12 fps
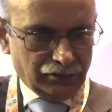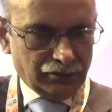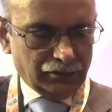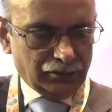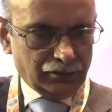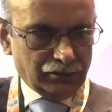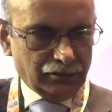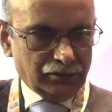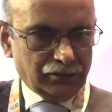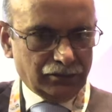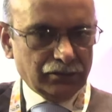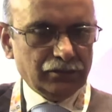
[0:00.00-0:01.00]

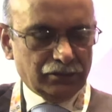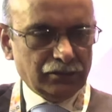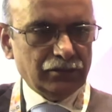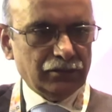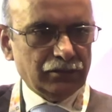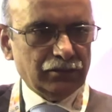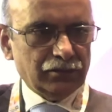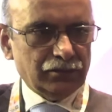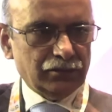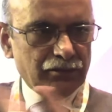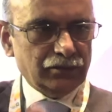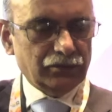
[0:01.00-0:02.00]

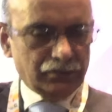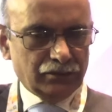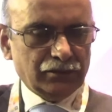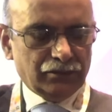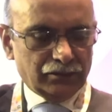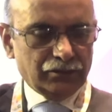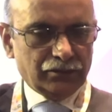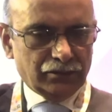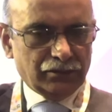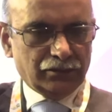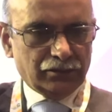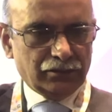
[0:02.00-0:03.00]

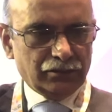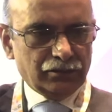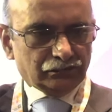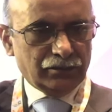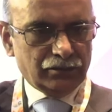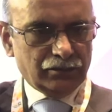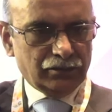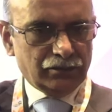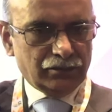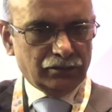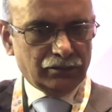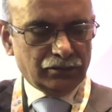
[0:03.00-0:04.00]

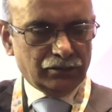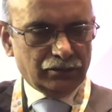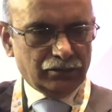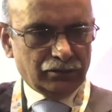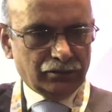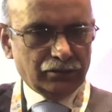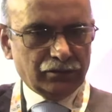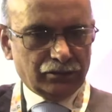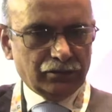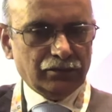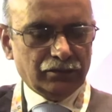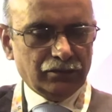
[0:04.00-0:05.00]

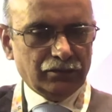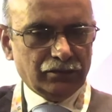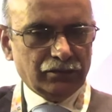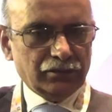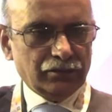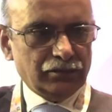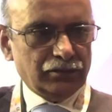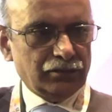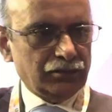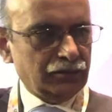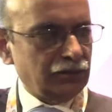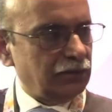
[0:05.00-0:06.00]

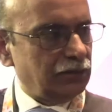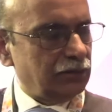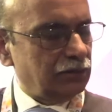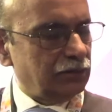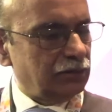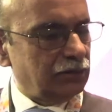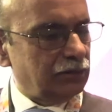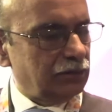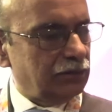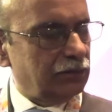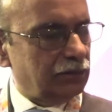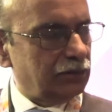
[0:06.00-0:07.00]

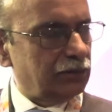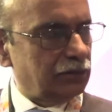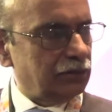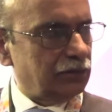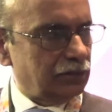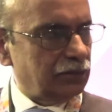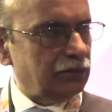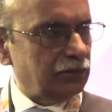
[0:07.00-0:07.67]
(silent)